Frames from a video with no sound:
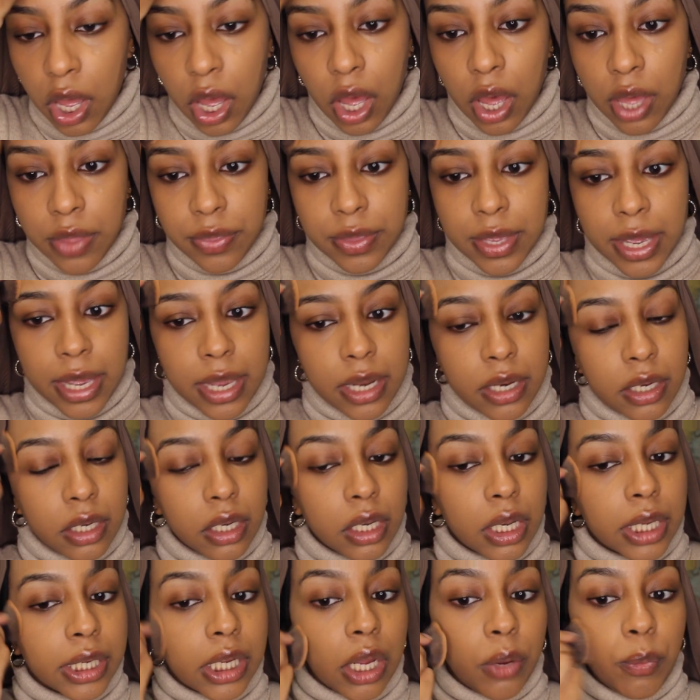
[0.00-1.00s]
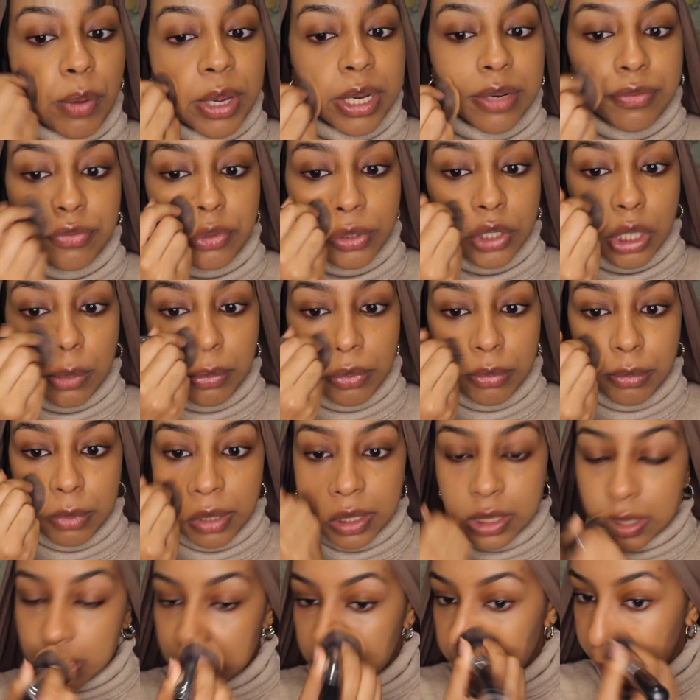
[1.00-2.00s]
And then, like, I waited for a couple
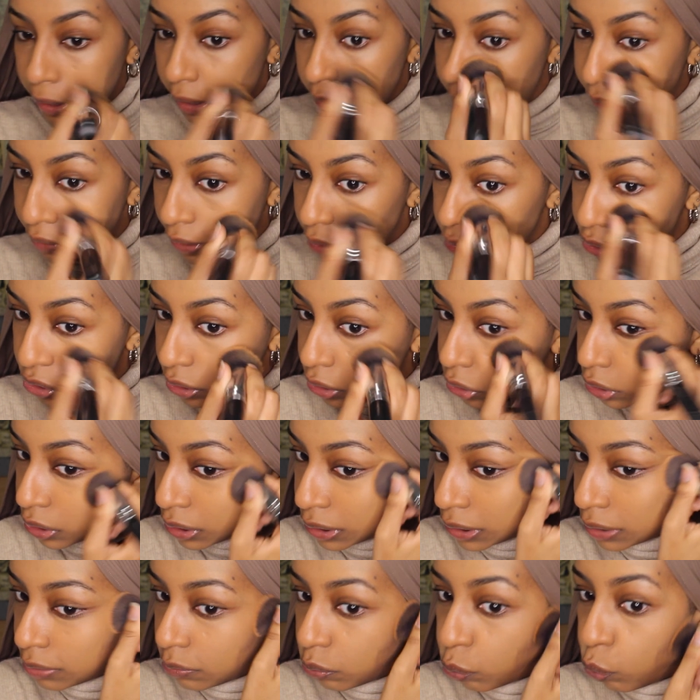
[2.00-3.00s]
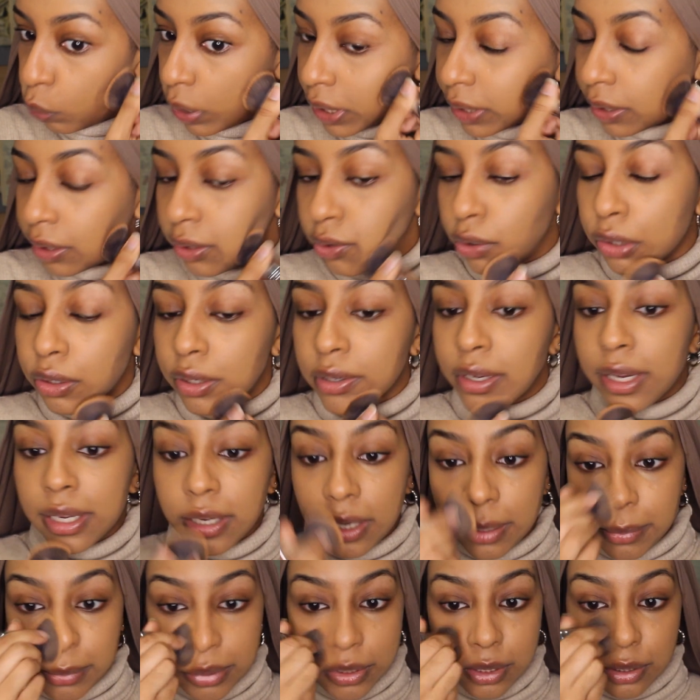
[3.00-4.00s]
months and then I eventually just went and got it,
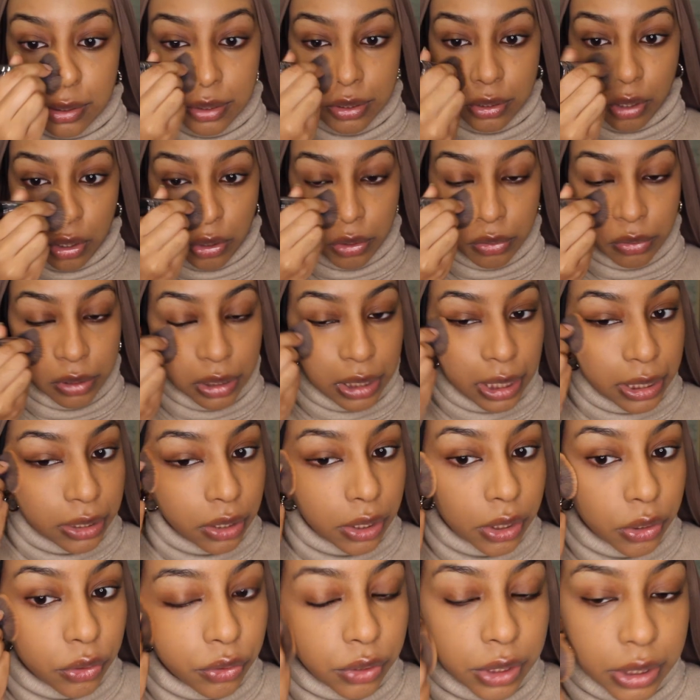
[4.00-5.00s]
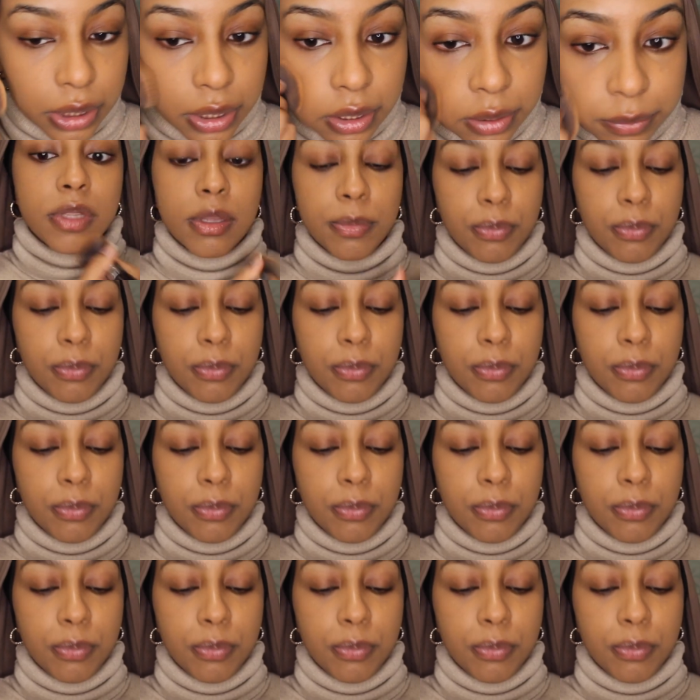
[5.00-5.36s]
and I'm so glad I got it.